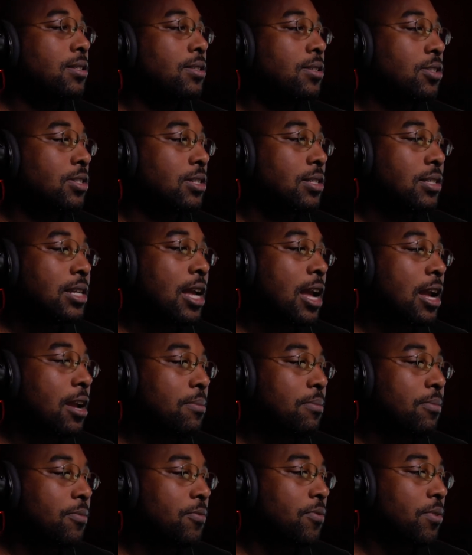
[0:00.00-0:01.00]
just
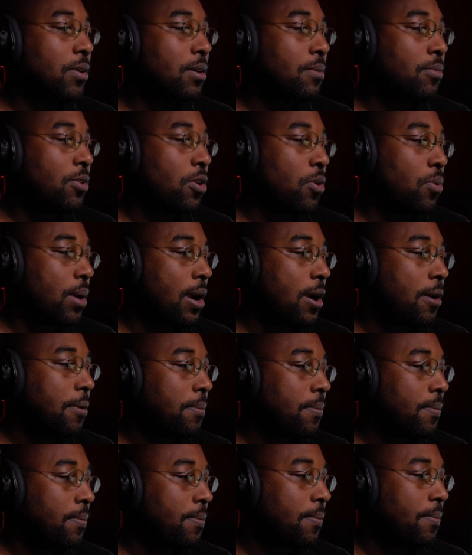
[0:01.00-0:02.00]
came from nowhere
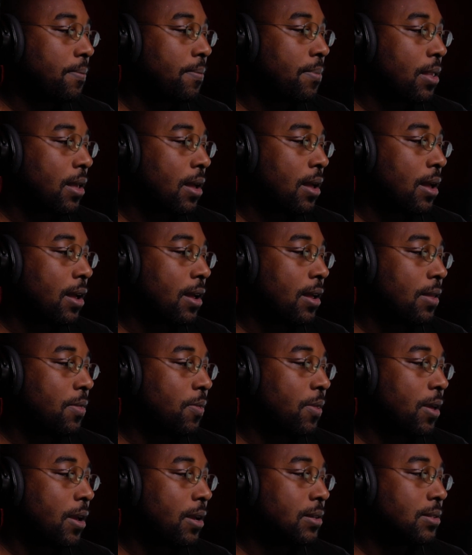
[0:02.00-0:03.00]
uh, and
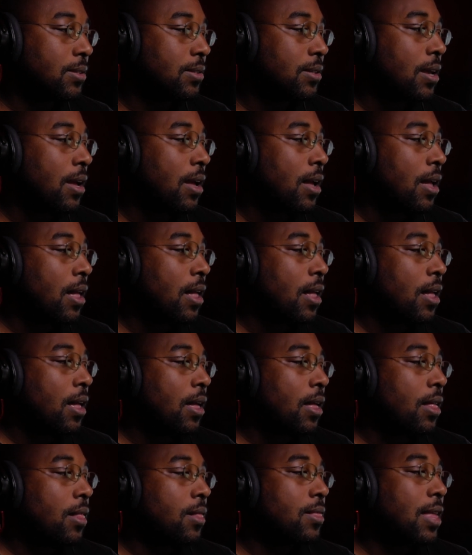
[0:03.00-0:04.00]
things.
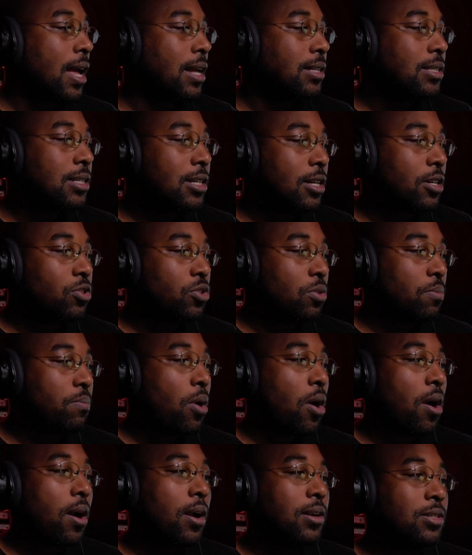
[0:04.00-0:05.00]
That snare drum
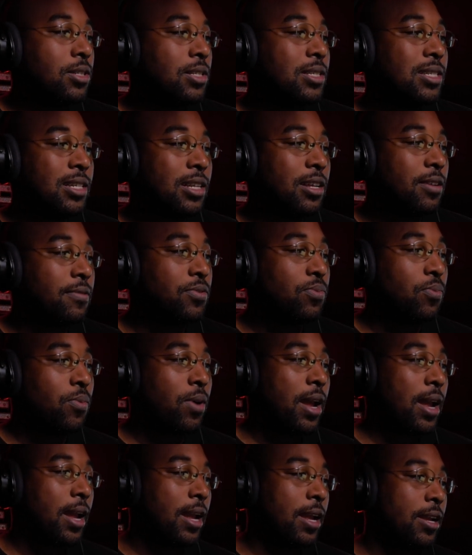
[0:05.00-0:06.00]
part just gives
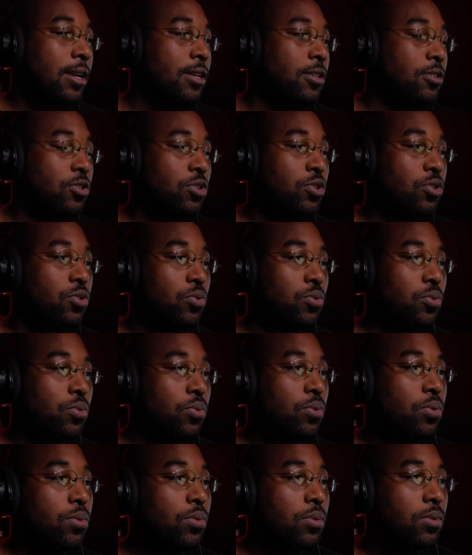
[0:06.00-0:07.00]
way
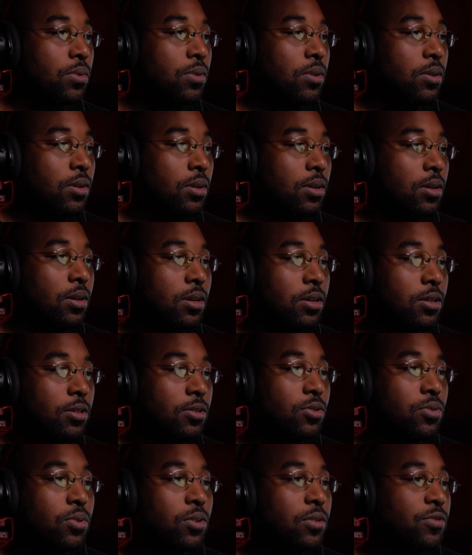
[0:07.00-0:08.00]
to
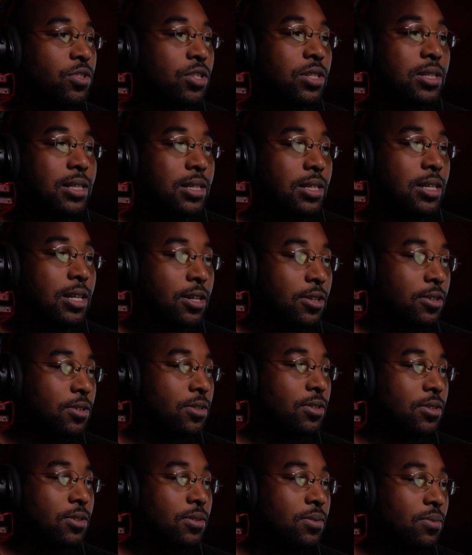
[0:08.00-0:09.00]
sort of just the
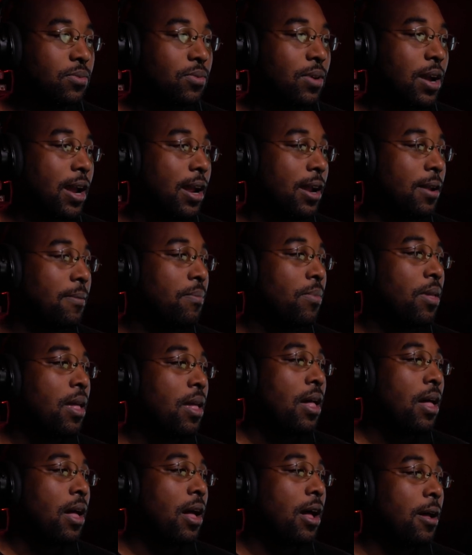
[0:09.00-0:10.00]
tenors. Right?
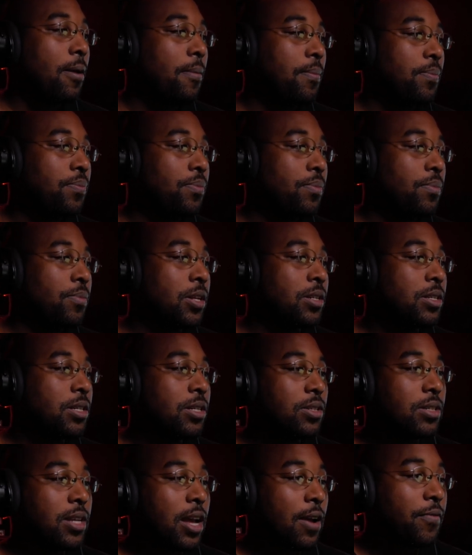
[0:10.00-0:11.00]
Um, the
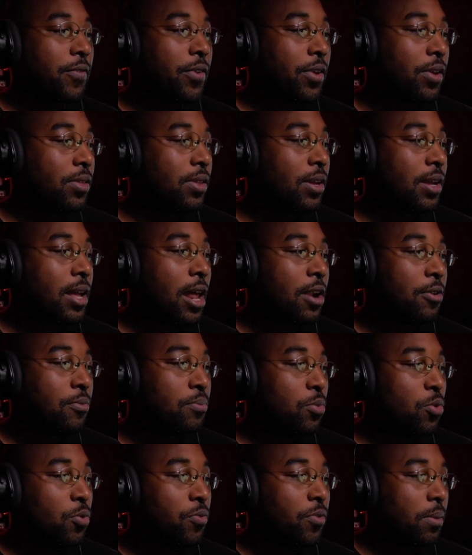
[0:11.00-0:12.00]
tenors have the the kind of
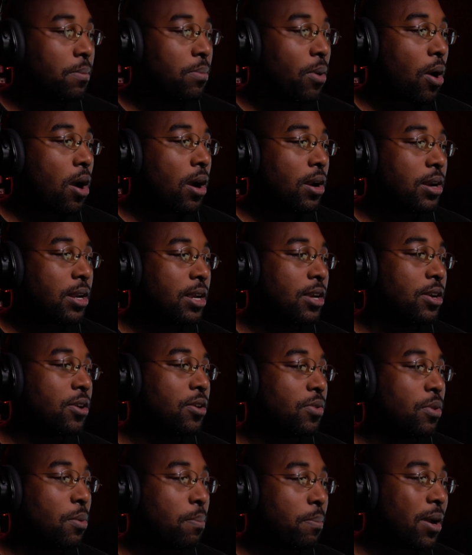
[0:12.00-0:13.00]
moving part here,
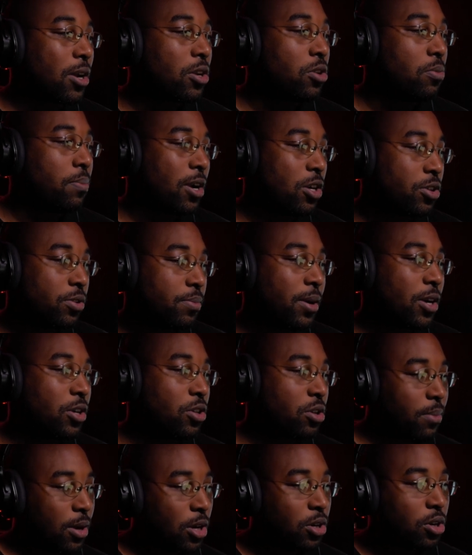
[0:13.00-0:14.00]
the bucket, the bucket, the bucket,
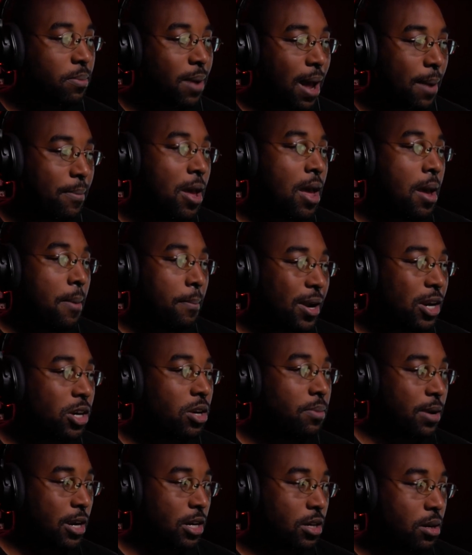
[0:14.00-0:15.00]
the bucket, the pop, bucket, the
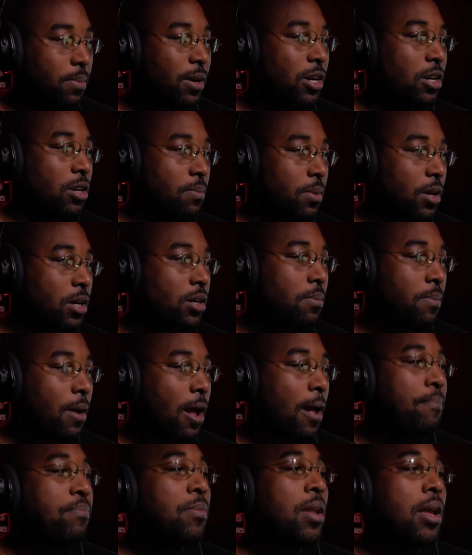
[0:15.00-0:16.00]
bucket, the bucket, the bucket, the
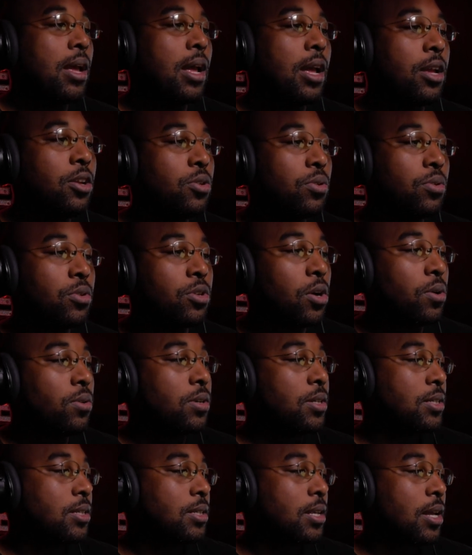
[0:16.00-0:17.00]
pop. And you'll
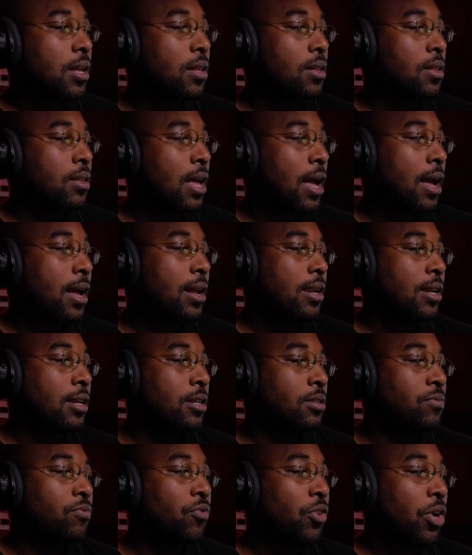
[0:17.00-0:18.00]
notice that that
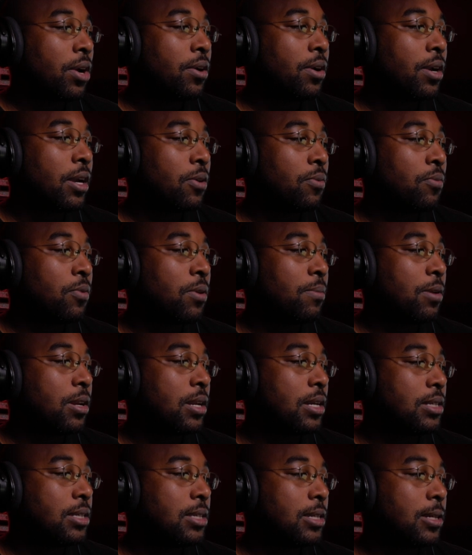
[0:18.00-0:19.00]
is very
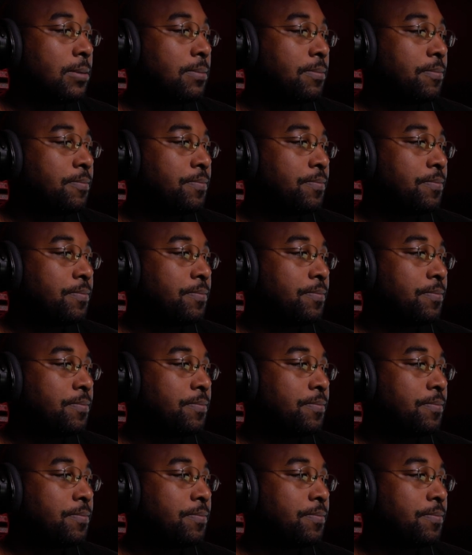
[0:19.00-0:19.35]
reminiscent